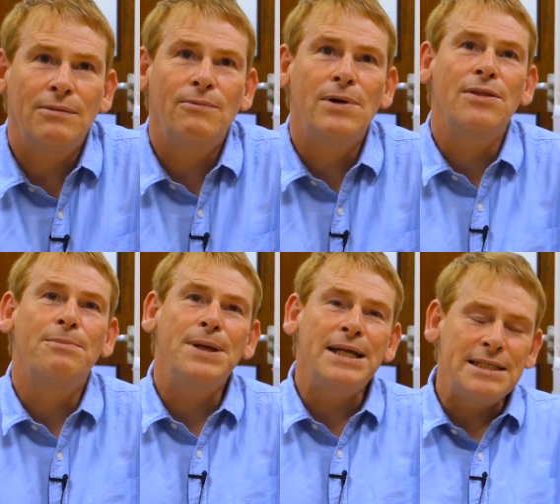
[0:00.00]
Well, the
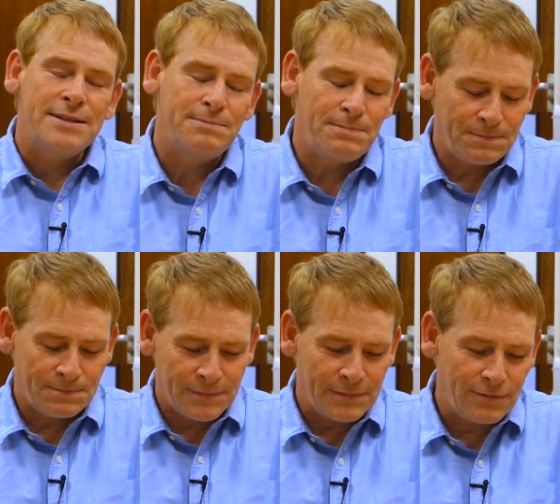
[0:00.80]
biggest
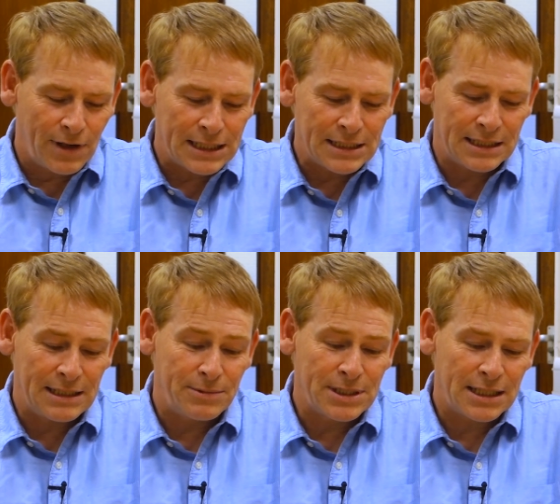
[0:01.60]
advice, and
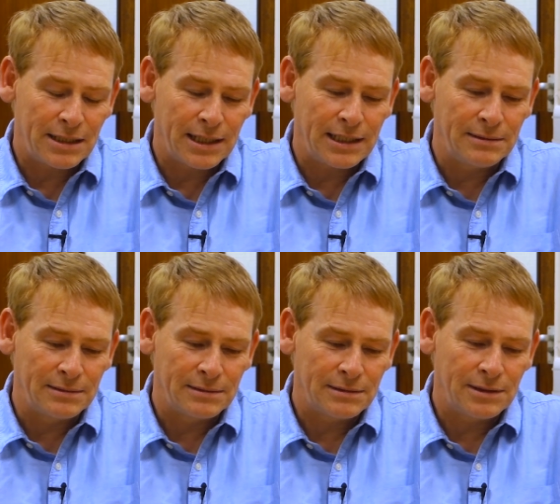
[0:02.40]
it was actually
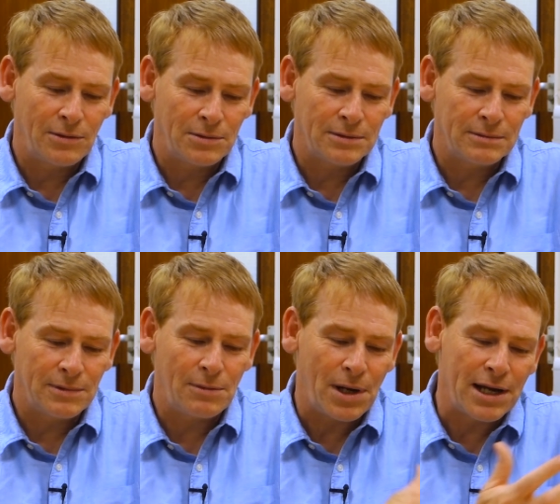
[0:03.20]
not
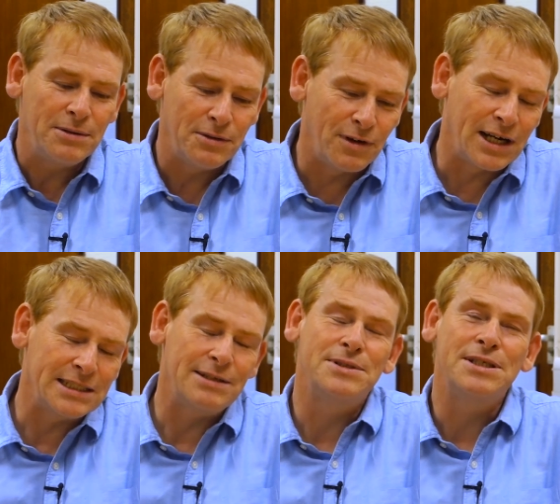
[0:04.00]
not my own
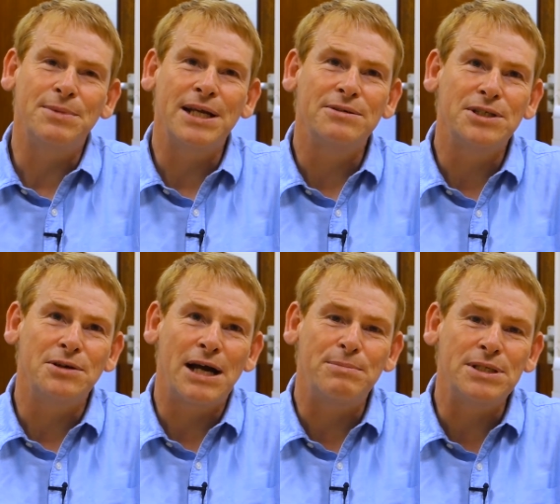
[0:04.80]
advice, it was somebody else
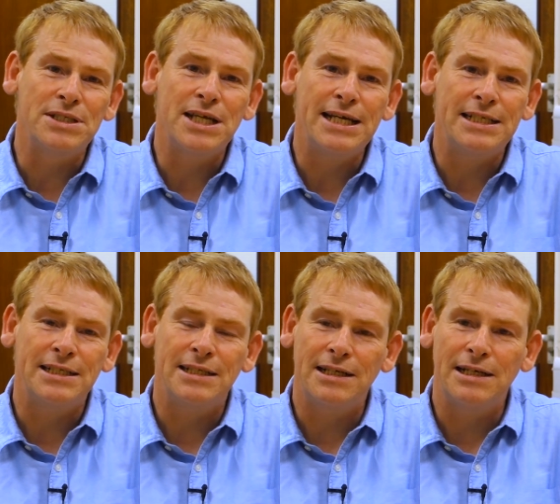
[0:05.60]
who happened to say
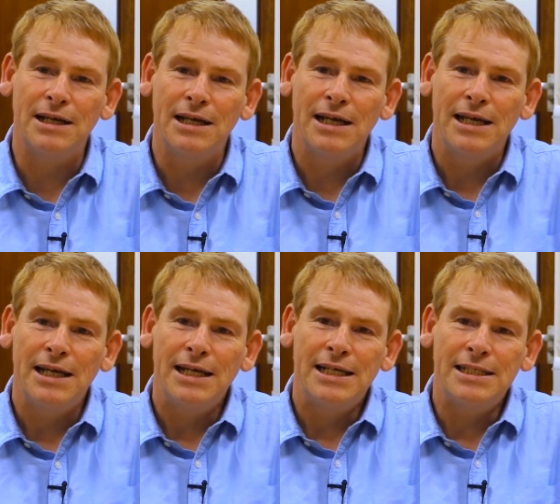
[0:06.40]
it, uh,
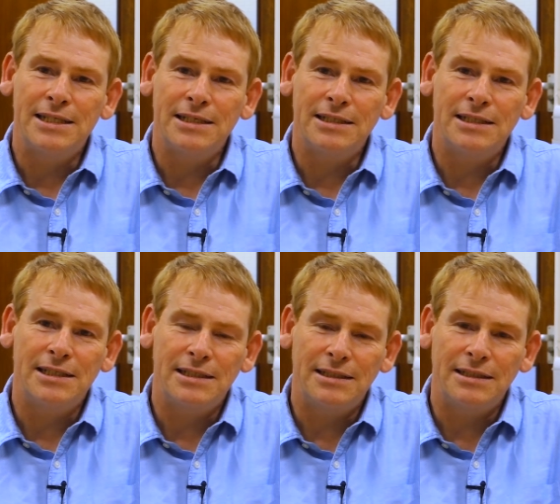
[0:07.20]
is that
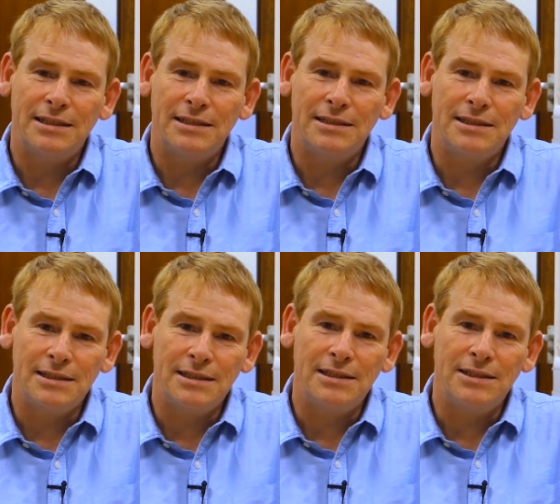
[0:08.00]

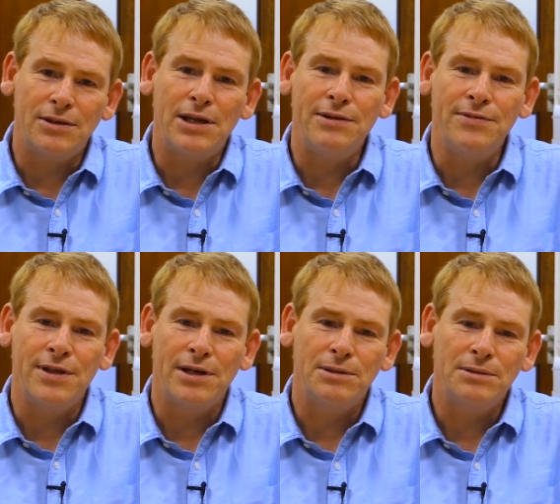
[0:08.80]
you know, even
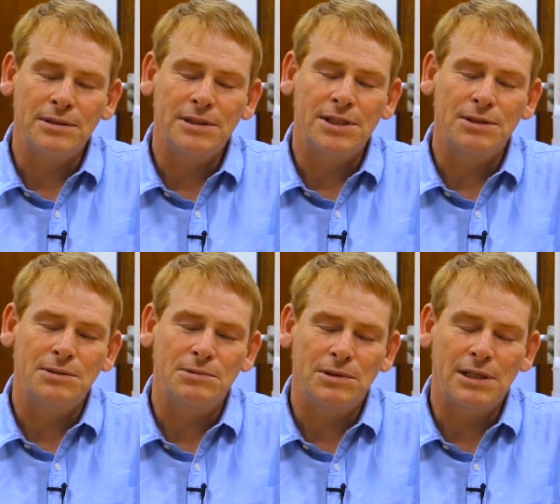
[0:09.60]
though,
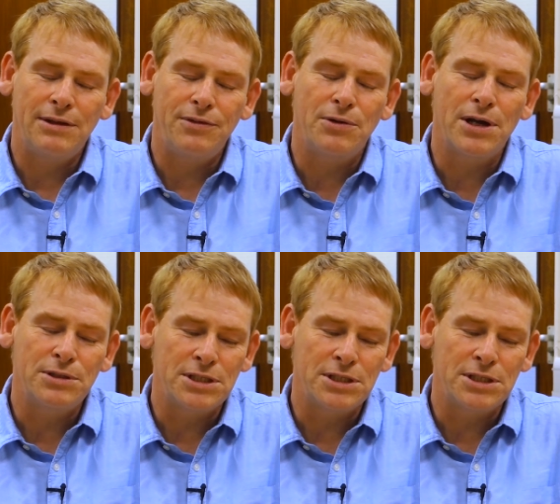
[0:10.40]
so if you go to